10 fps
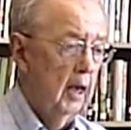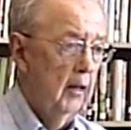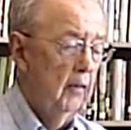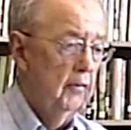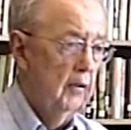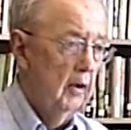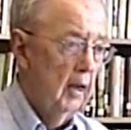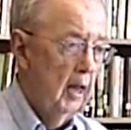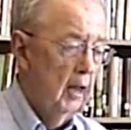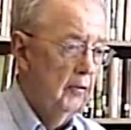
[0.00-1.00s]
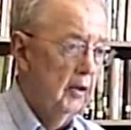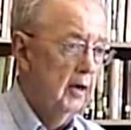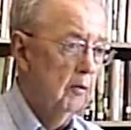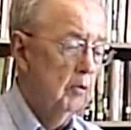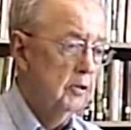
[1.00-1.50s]
And then
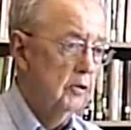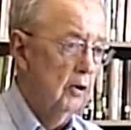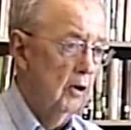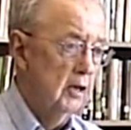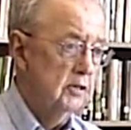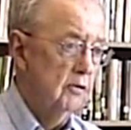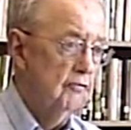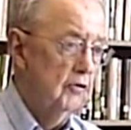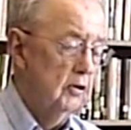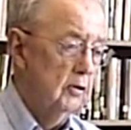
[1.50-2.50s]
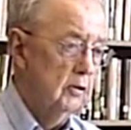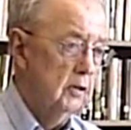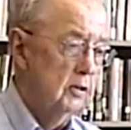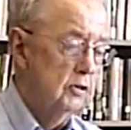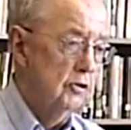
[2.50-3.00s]
I went to Lawson Field
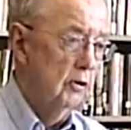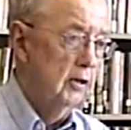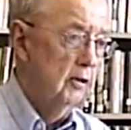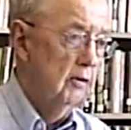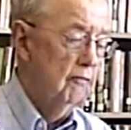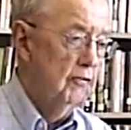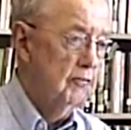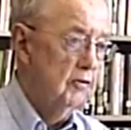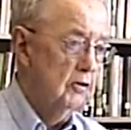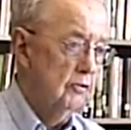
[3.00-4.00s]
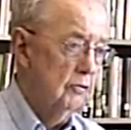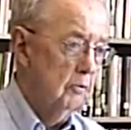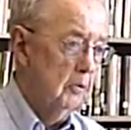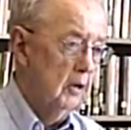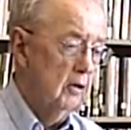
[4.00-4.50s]
and joined the 50th Troop
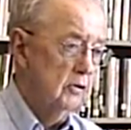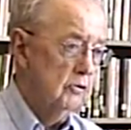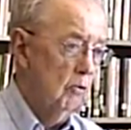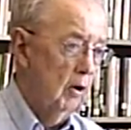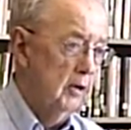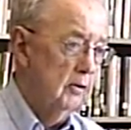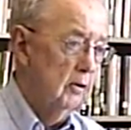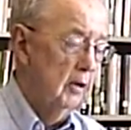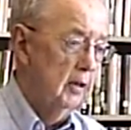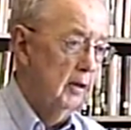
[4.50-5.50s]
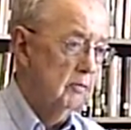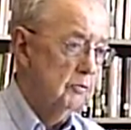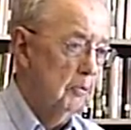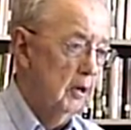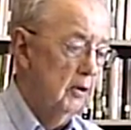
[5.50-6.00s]
Carrier Squadron, and that was
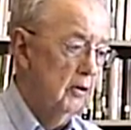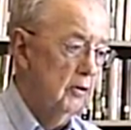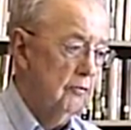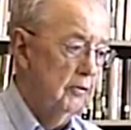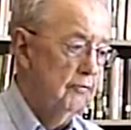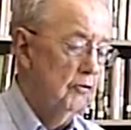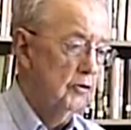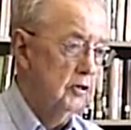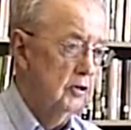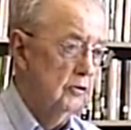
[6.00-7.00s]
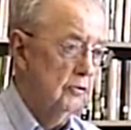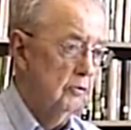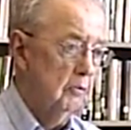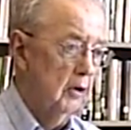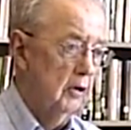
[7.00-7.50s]
part of the 314th
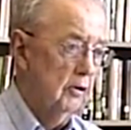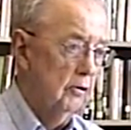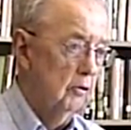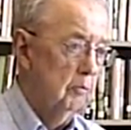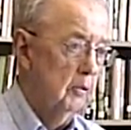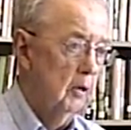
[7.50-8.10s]
Troop Carrier Group.